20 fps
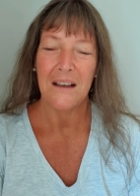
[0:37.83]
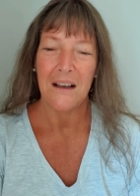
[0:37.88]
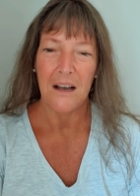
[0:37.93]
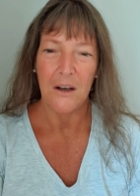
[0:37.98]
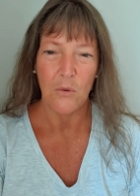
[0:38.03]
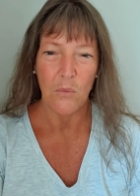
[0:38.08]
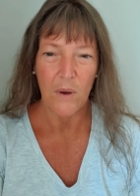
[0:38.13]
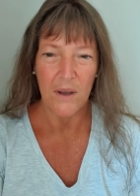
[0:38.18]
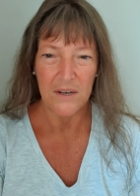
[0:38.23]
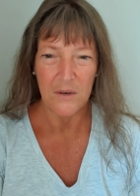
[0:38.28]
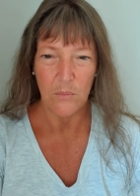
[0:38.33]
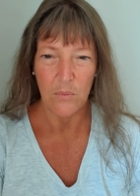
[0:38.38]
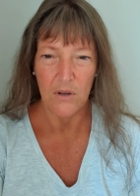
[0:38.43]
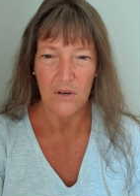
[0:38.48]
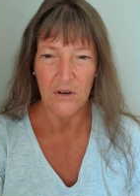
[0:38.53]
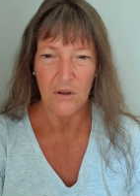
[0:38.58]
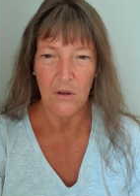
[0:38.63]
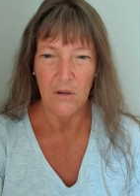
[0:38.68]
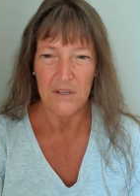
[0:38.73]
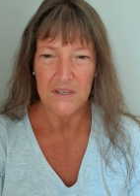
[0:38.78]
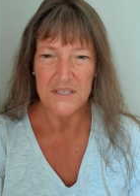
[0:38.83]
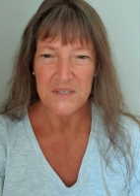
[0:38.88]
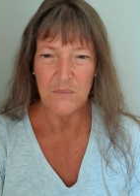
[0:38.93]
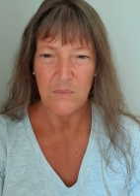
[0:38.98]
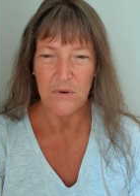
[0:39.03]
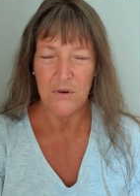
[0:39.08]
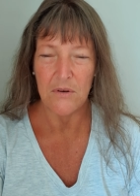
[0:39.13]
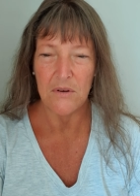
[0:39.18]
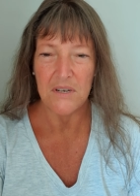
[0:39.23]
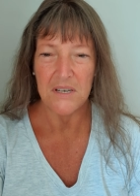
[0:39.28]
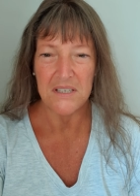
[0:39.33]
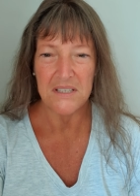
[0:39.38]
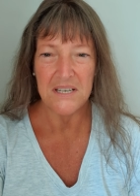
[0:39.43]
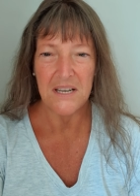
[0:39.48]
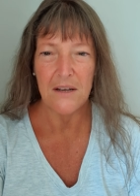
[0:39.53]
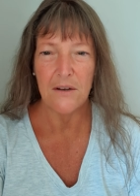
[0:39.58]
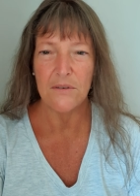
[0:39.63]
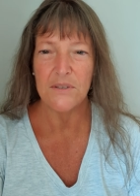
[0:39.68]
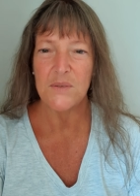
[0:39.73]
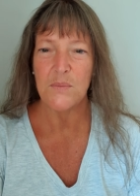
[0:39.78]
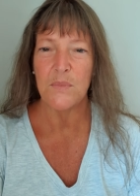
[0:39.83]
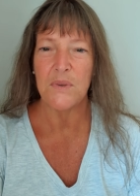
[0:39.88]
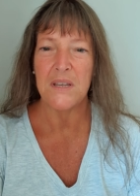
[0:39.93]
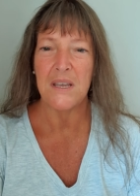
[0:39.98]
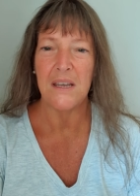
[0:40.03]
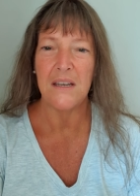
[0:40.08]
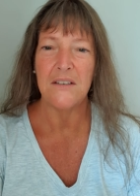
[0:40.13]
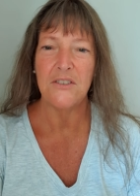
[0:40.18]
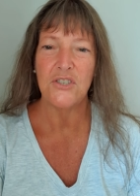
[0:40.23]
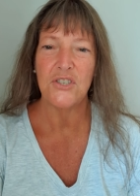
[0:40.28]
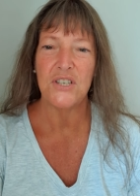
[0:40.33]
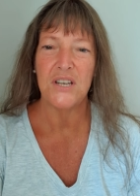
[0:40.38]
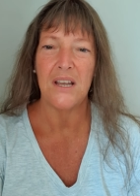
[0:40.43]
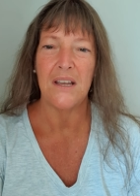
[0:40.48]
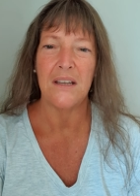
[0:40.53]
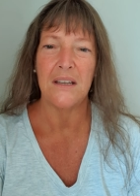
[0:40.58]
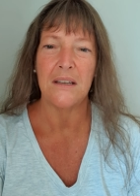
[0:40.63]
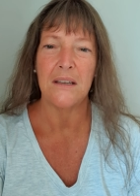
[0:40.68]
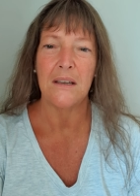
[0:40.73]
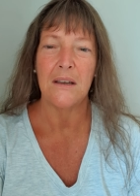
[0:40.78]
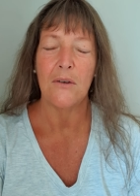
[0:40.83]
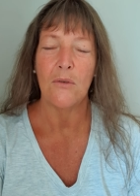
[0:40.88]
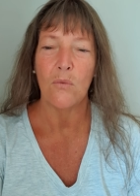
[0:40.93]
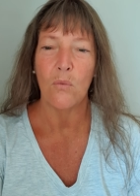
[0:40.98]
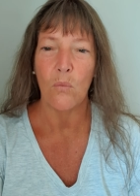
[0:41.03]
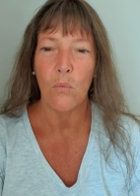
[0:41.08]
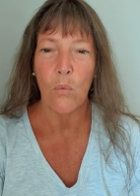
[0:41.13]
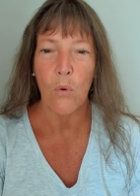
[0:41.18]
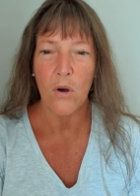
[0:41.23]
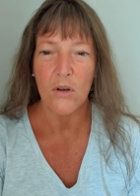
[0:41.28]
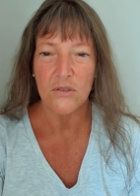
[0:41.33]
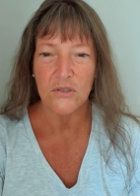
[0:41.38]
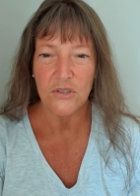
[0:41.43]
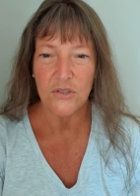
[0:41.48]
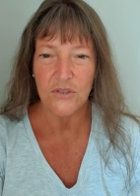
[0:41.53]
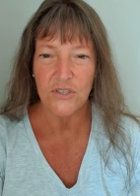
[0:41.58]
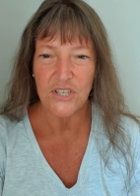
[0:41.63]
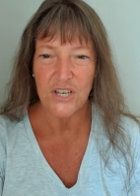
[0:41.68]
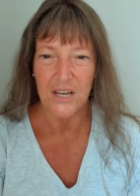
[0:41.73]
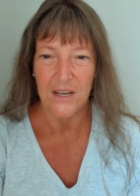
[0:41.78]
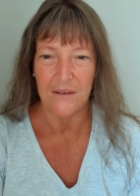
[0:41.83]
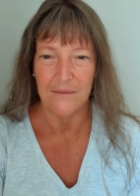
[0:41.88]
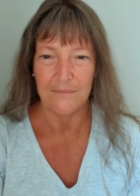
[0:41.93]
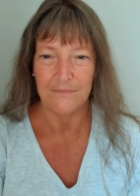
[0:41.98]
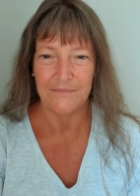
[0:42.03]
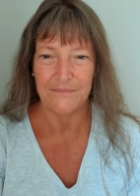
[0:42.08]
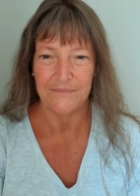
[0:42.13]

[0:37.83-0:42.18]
I wait upon Holy Spirit and he tells me each day what to share.